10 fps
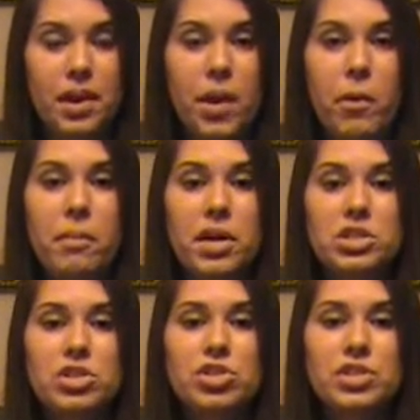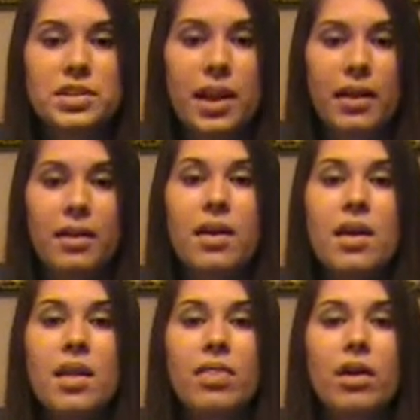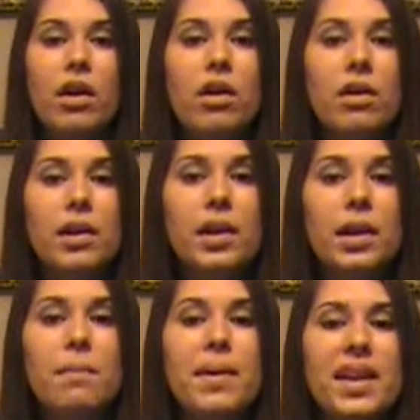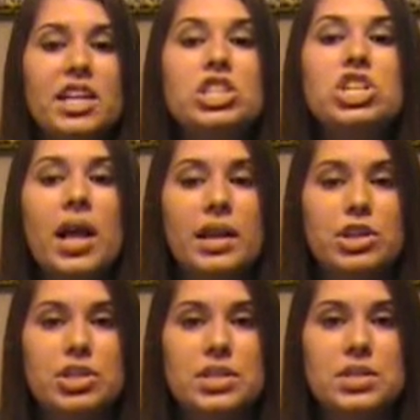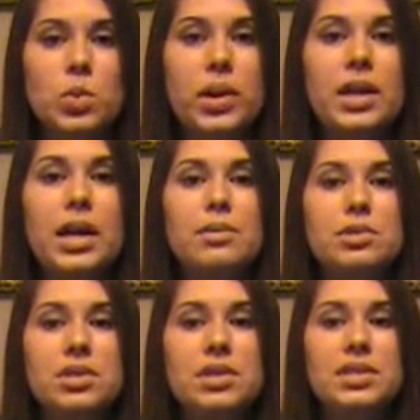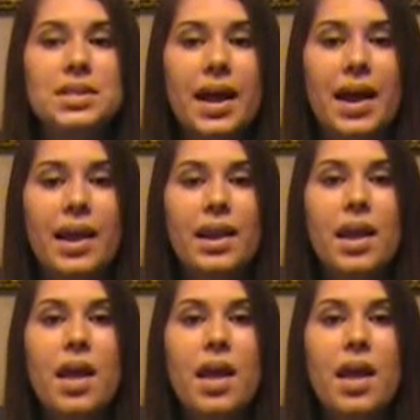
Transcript: and we must understand there are currently many challenges when it comes to the design